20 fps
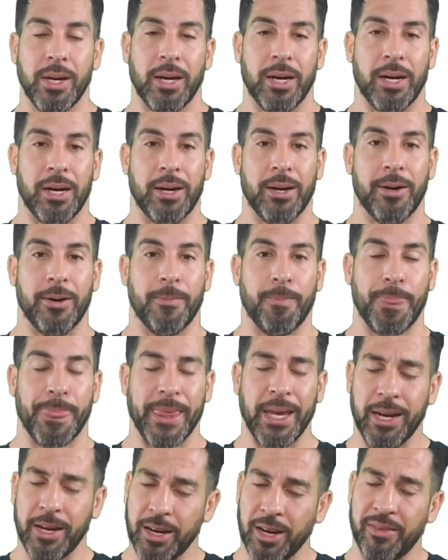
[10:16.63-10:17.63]

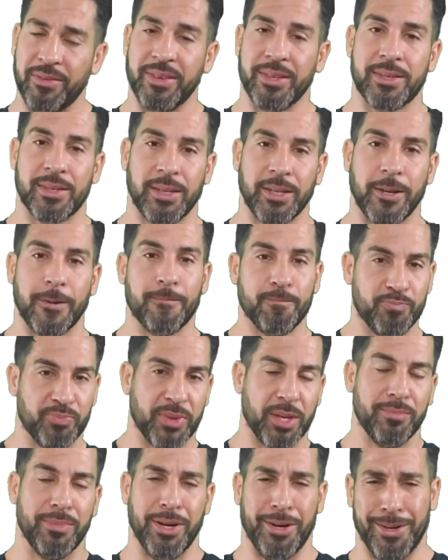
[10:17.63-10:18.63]
And obviously,
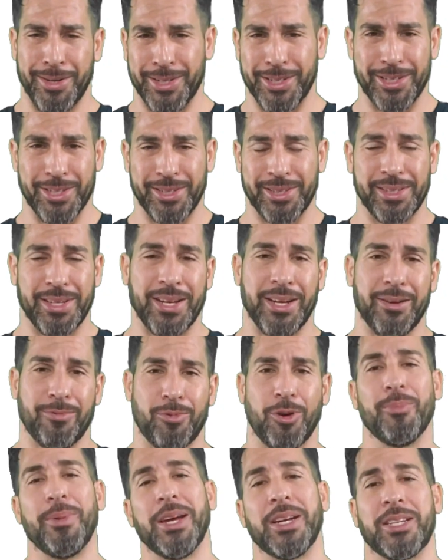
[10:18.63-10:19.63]
marriage is a
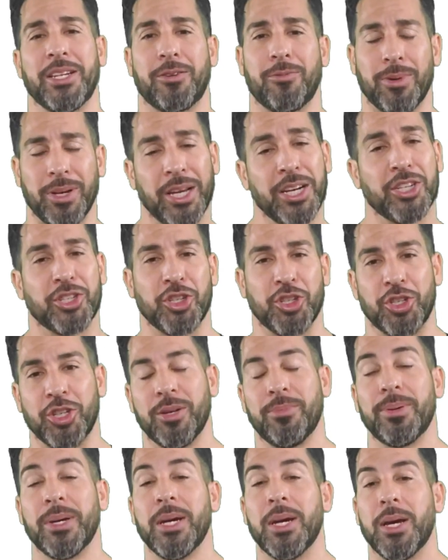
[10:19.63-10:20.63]
romantic
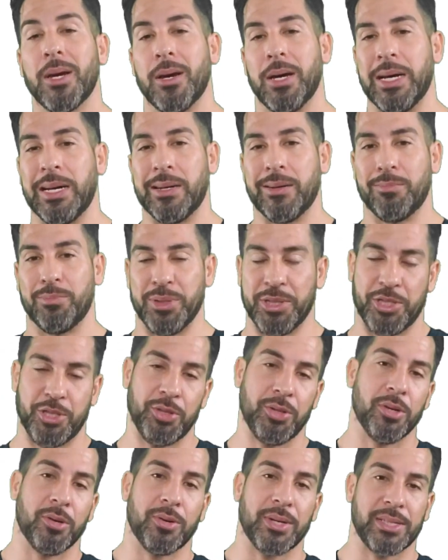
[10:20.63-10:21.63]
relationship, but
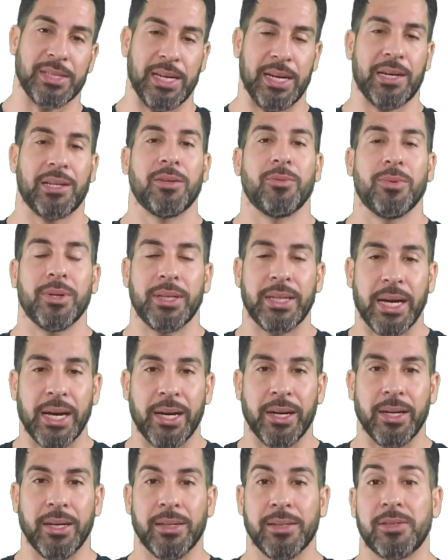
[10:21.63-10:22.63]
you know exactly what
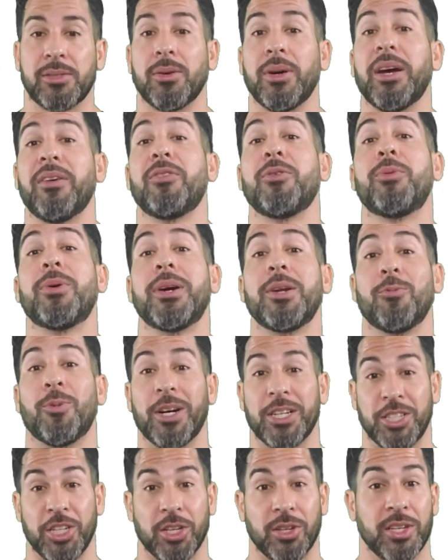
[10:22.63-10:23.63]
that is. So everyone
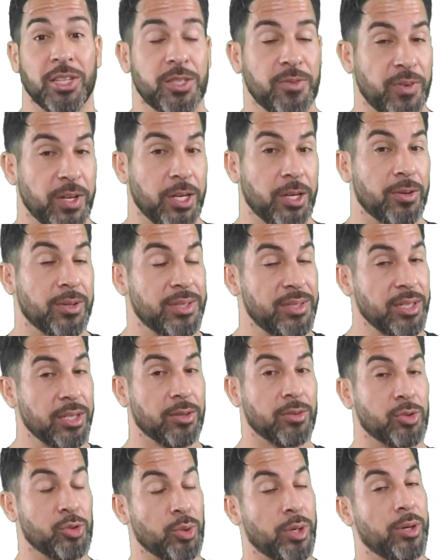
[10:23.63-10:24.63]
watching this video is
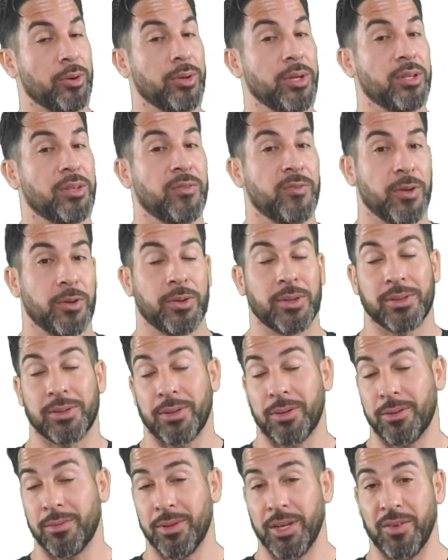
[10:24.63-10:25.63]
single, so I don't need to focus
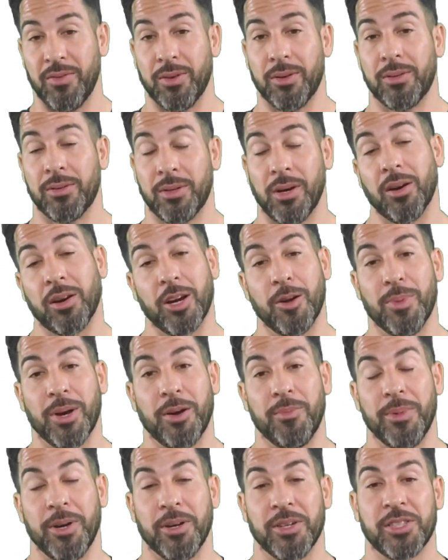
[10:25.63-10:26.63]
on even talking
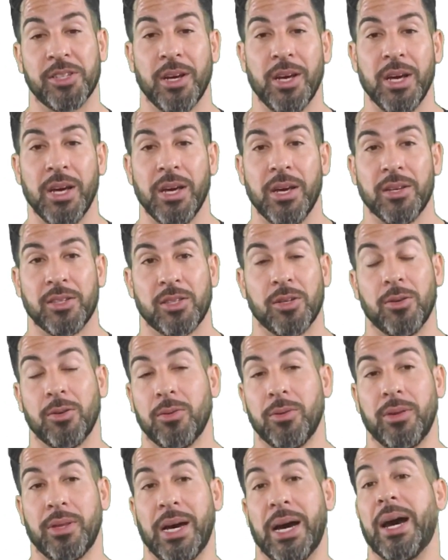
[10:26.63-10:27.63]
about marriage.
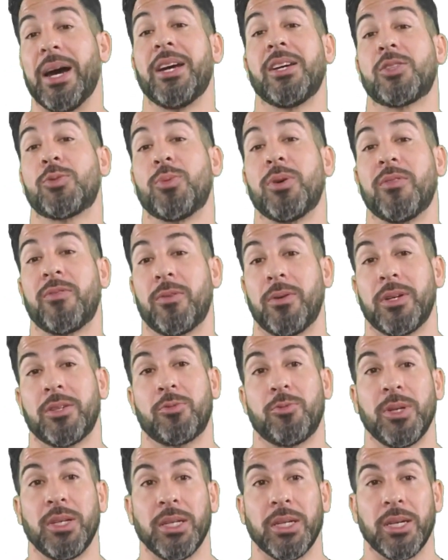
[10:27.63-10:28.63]
So the highest one for
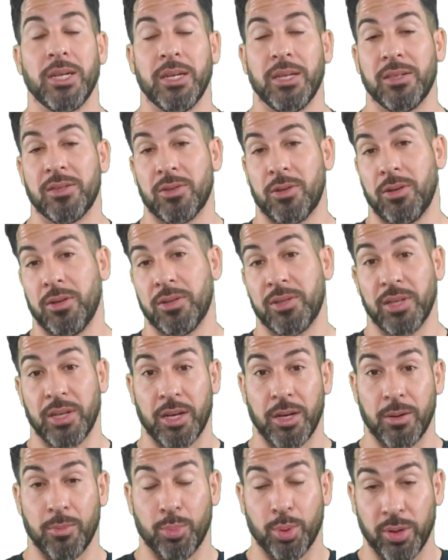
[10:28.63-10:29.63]
us really is, are you
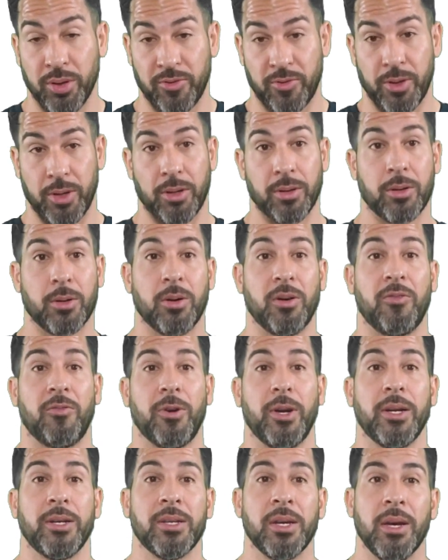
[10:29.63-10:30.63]
seeking a boyfriend or
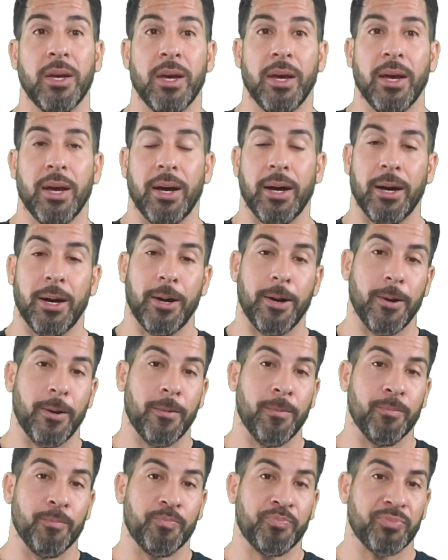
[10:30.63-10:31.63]
girlfriend
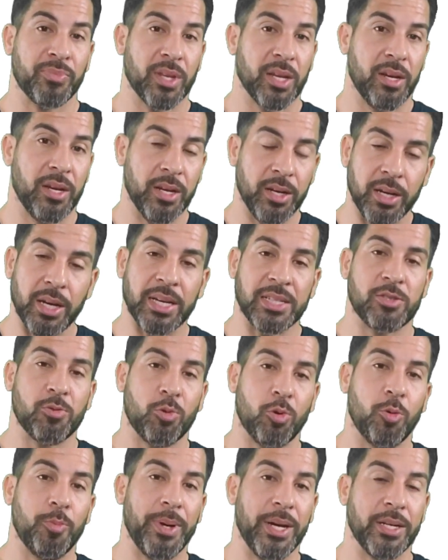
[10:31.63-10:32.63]
as a
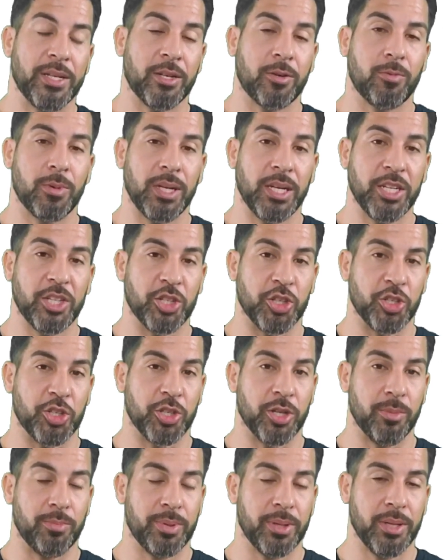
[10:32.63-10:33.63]
romantic
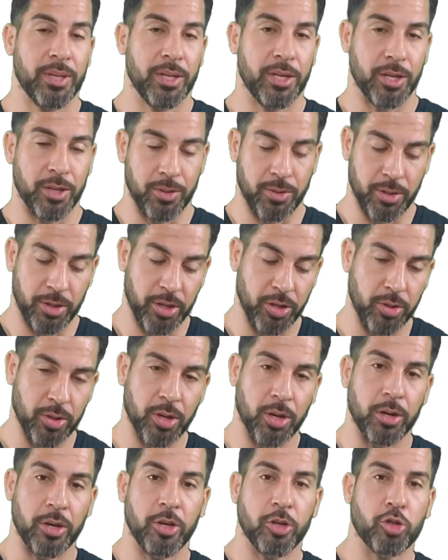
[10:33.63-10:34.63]
relationship? You know,
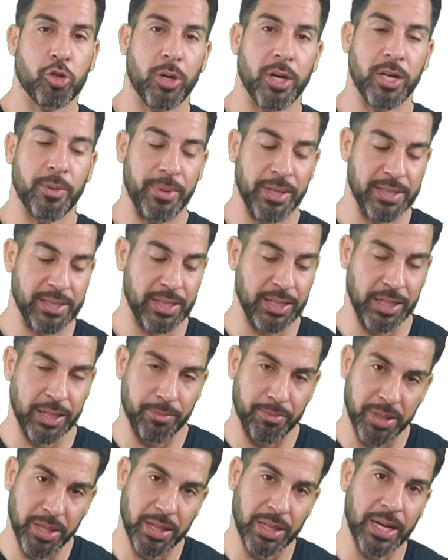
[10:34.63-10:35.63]
are you trying to basically
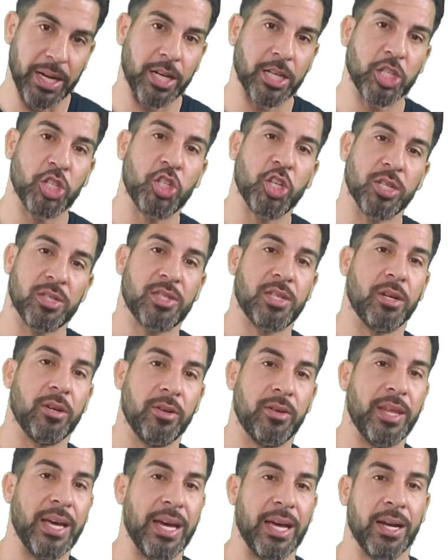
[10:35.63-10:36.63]
be like just
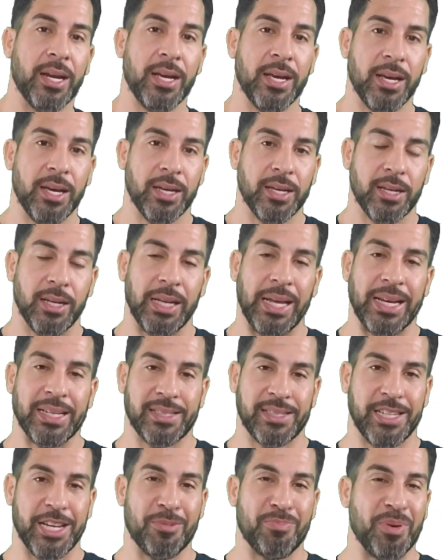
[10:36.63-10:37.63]
under that
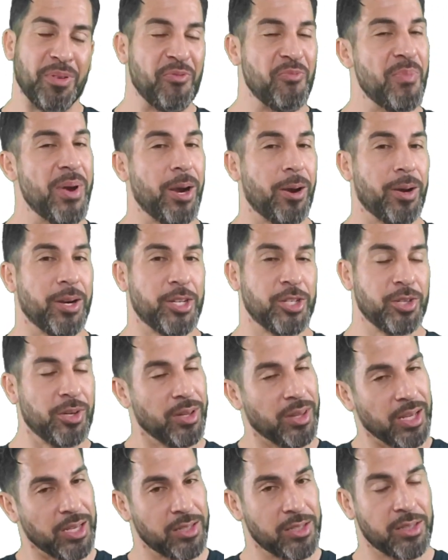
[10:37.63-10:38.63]
last step of marriage?
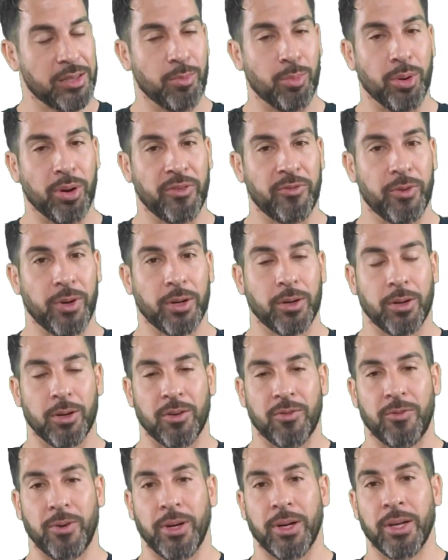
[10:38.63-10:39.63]
That's the boyfriend
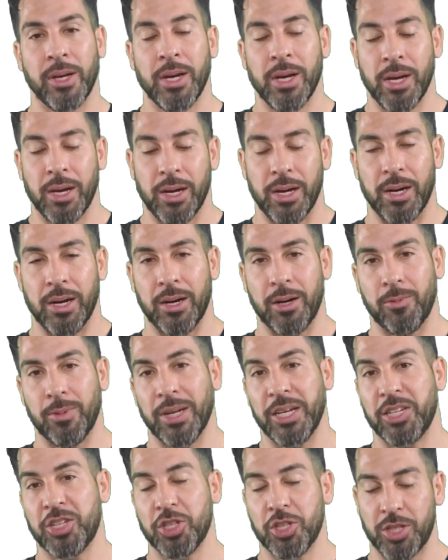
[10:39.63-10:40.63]
girlfriend
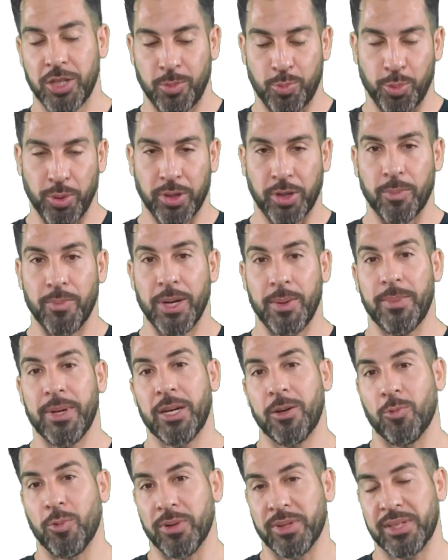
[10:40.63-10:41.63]
relationship, with
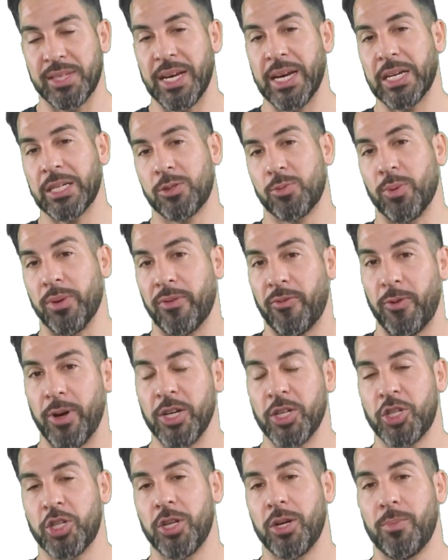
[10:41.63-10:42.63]
commitment, with sex, with
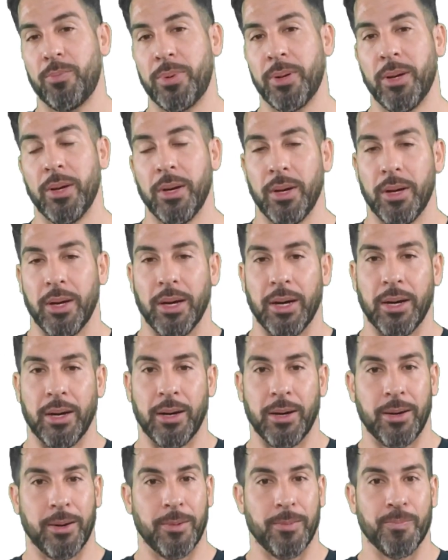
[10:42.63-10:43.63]
friendship,
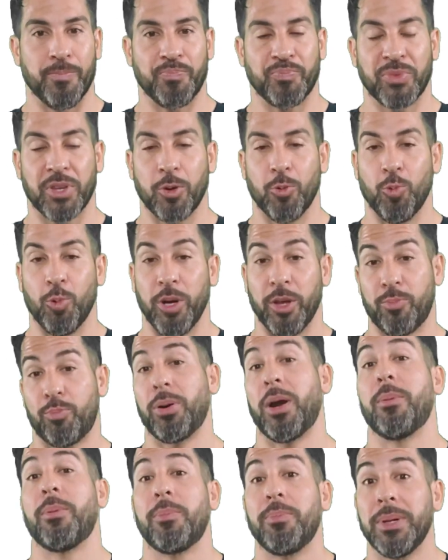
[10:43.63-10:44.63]
with
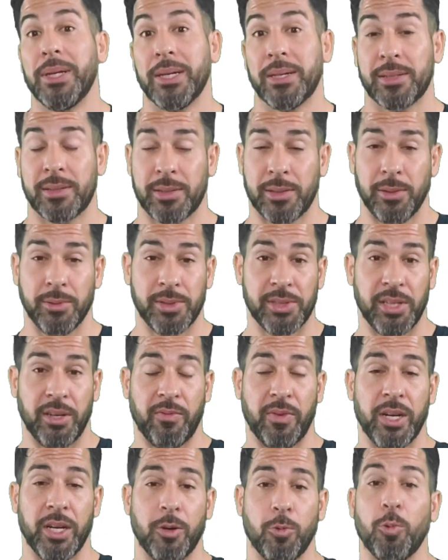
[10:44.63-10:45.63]
probably
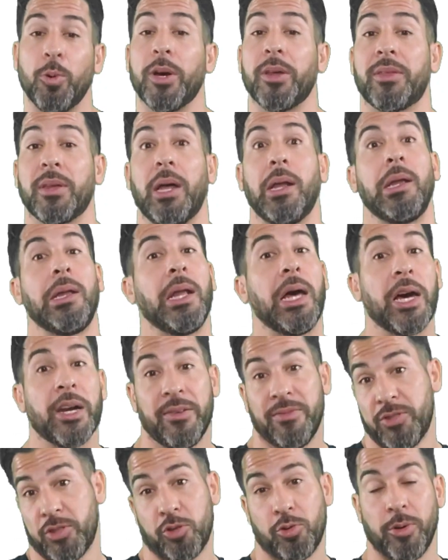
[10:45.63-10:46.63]
exclusivity, with a lot
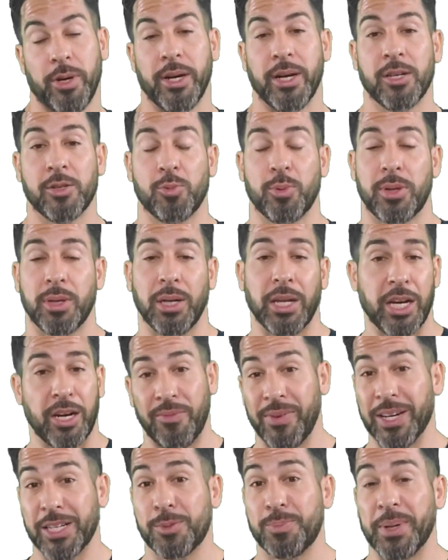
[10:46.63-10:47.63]
of strings, with a lot
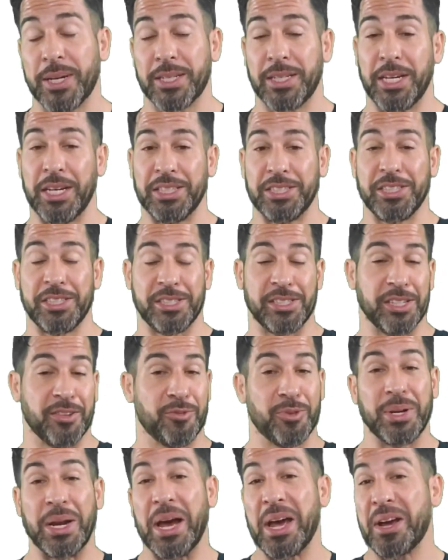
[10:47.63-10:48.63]
of expectations of
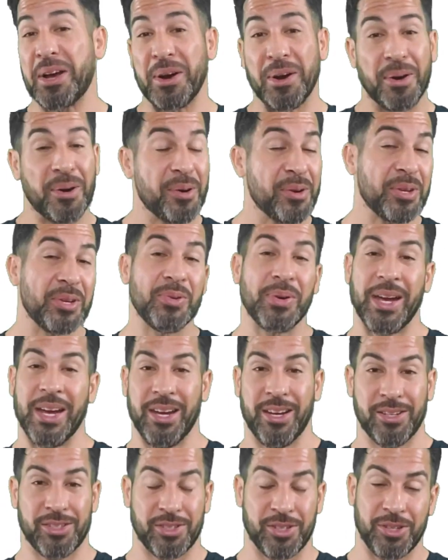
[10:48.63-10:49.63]
when I call, you
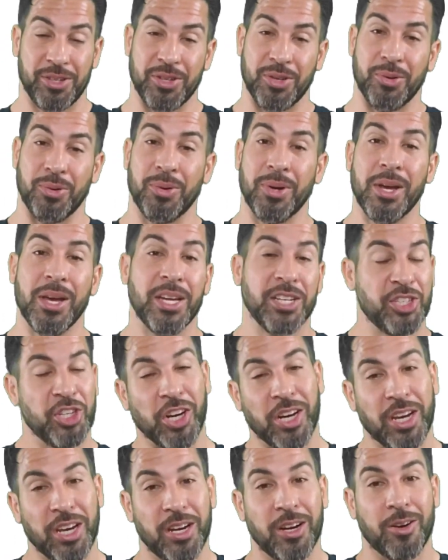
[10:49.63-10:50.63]
answer, you
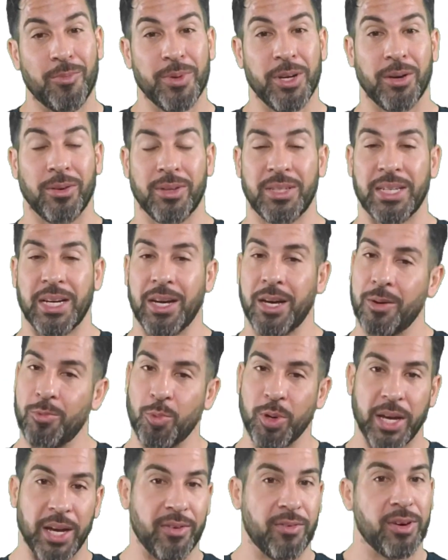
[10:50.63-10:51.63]
check in on me all the
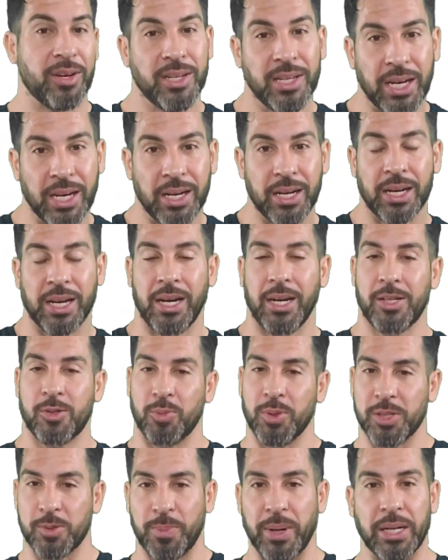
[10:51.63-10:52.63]
time. We have our date
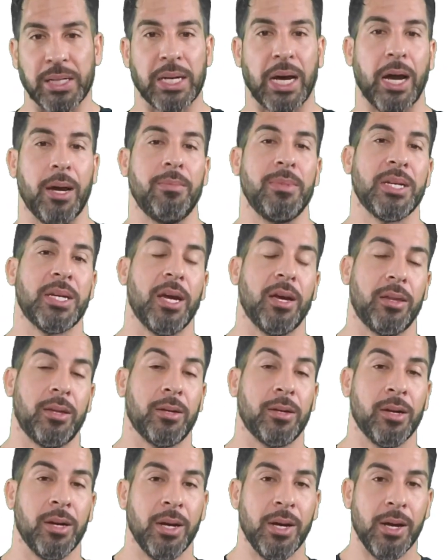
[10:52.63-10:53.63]
nights, we spend time
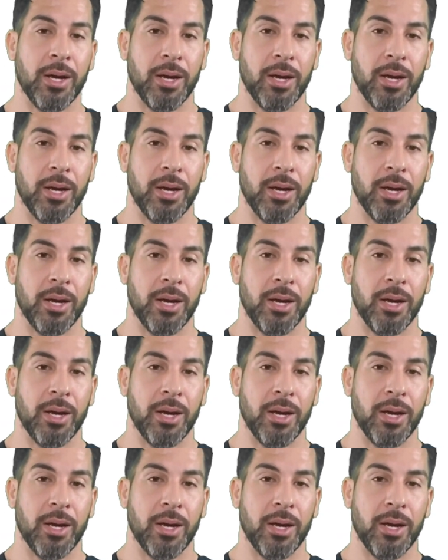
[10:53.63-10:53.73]
together.